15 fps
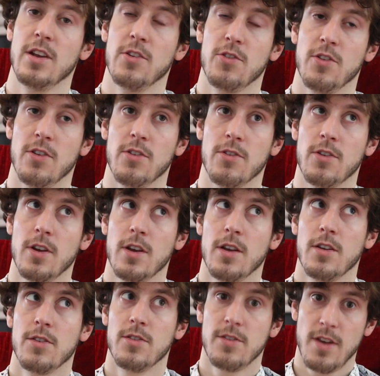engine's
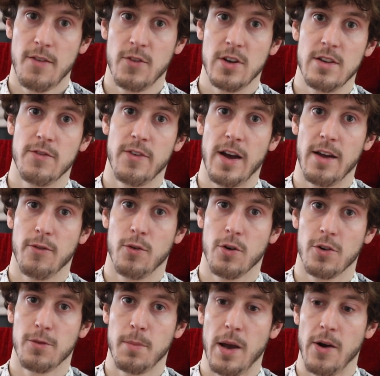75
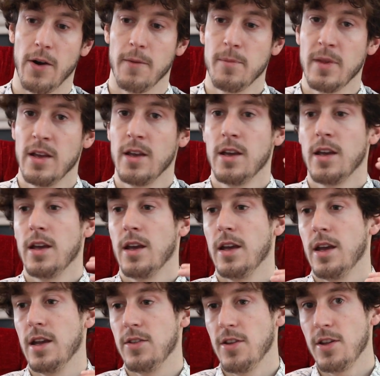horsepower.
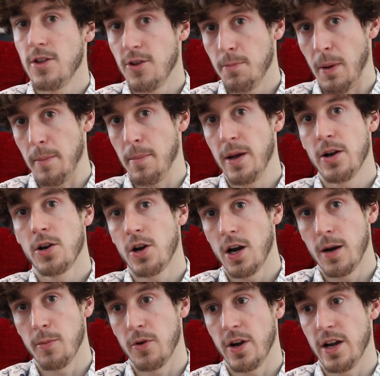It did this by better
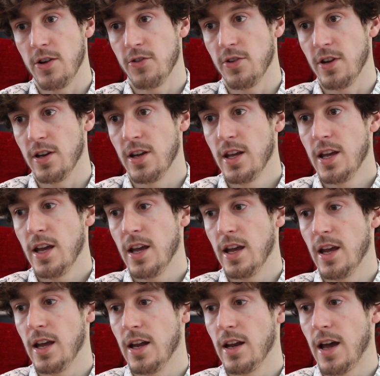carburation
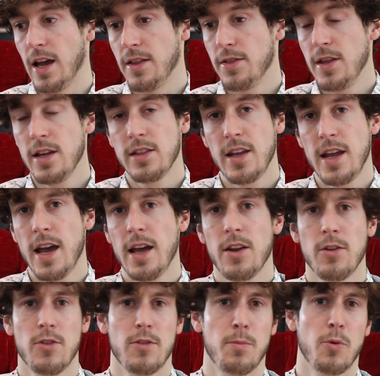and I think they had
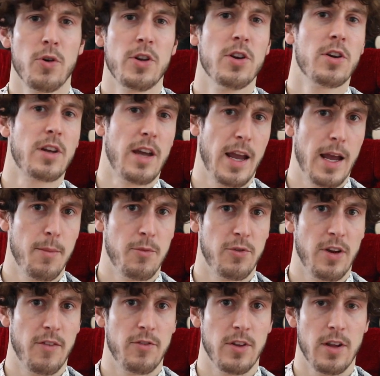a sportier
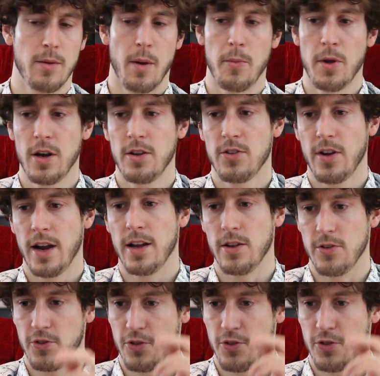camshaft in them. I'm not entirely